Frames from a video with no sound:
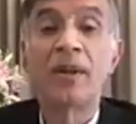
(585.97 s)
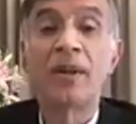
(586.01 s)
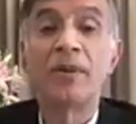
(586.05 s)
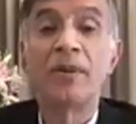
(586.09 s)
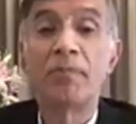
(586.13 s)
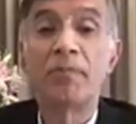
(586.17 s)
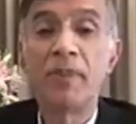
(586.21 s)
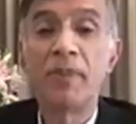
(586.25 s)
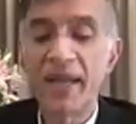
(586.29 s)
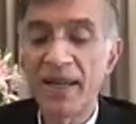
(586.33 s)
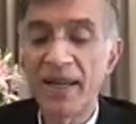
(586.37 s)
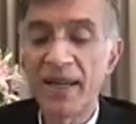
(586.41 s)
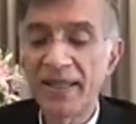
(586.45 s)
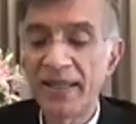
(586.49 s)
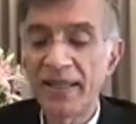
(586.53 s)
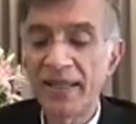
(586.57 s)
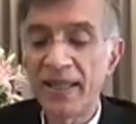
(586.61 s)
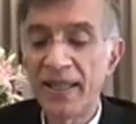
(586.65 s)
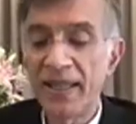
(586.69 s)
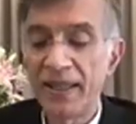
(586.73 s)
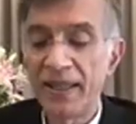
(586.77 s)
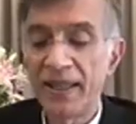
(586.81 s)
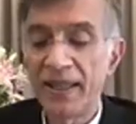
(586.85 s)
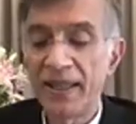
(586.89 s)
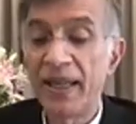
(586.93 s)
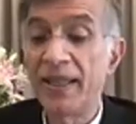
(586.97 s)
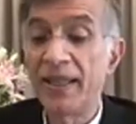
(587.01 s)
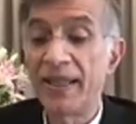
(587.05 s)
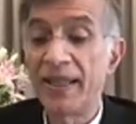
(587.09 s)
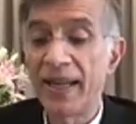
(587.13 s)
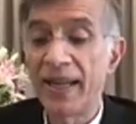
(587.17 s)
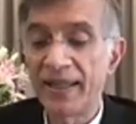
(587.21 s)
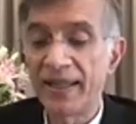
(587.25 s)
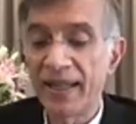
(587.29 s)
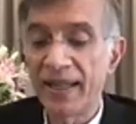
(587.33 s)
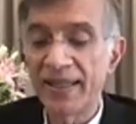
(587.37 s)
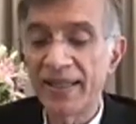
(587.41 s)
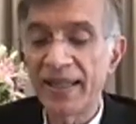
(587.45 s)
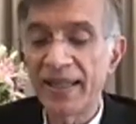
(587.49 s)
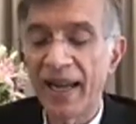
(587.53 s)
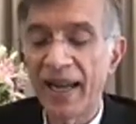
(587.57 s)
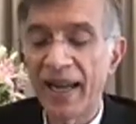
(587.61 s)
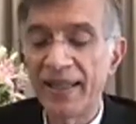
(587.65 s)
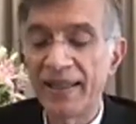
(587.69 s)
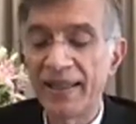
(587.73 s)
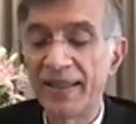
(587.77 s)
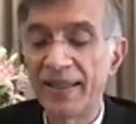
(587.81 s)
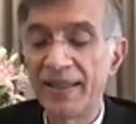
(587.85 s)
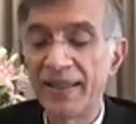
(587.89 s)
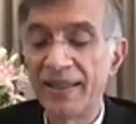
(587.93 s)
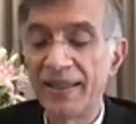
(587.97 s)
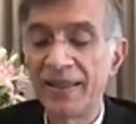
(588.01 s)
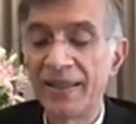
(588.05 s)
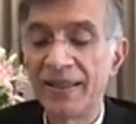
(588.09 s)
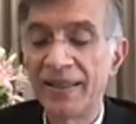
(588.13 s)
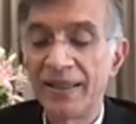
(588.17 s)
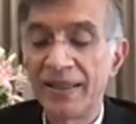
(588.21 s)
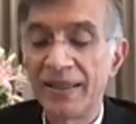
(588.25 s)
BSc in Data Scientists,